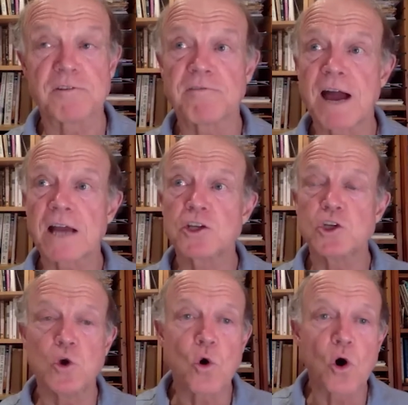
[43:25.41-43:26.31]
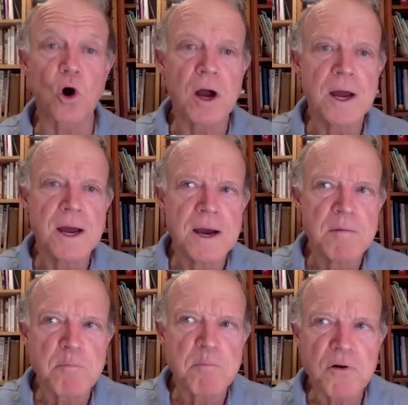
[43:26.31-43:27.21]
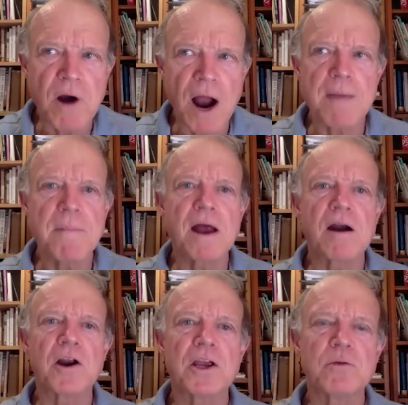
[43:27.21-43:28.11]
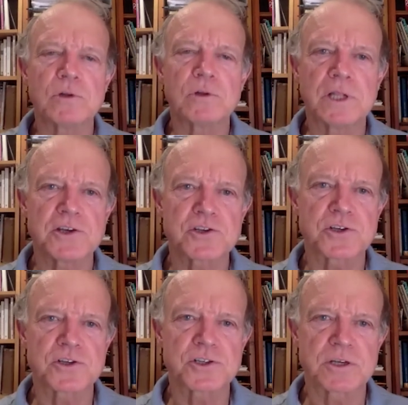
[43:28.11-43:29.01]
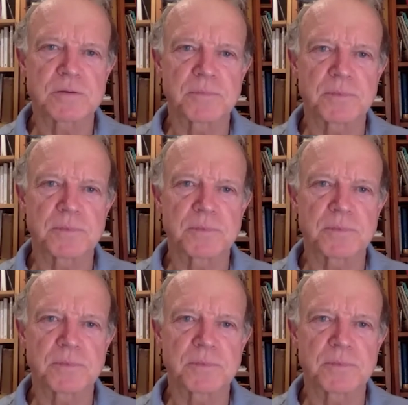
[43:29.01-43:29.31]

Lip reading: In fact, your primary relationship,